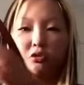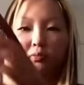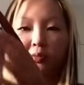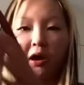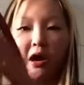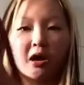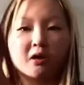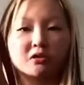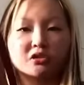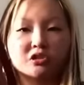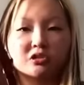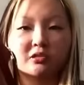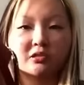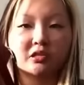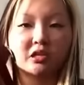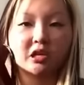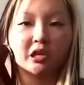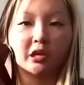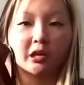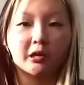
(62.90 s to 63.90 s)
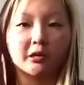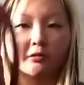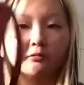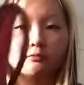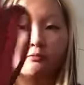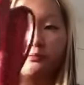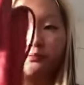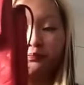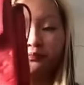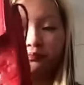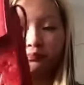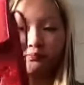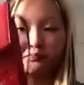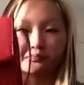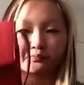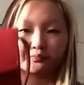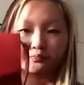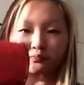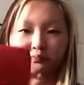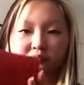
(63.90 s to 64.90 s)
pouches here,
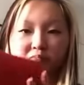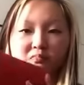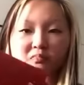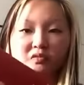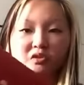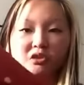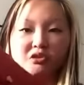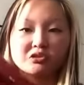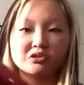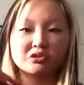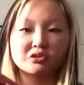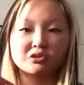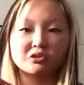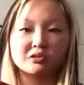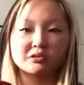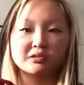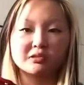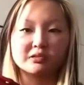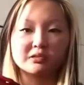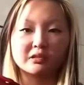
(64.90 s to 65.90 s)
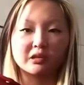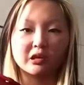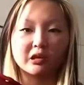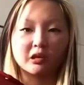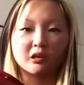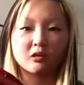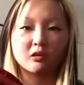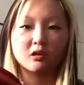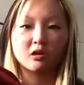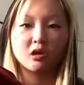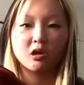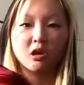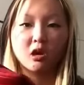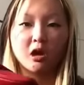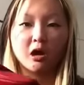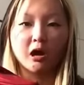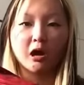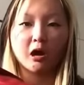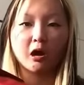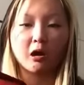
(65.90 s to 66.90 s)
so you can see.
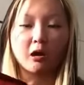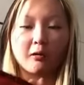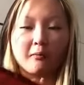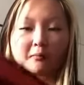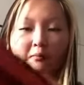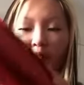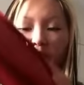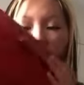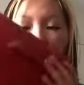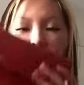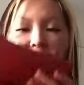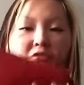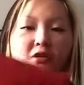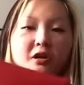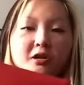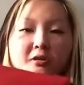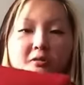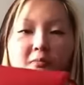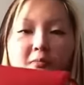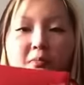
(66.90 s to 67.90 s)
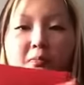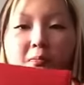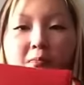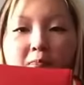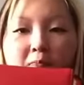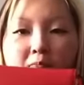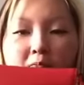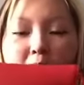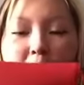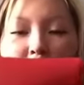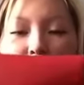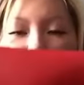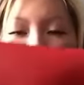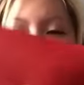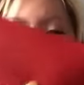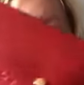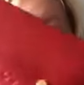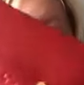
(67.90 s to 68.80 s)
The front pocket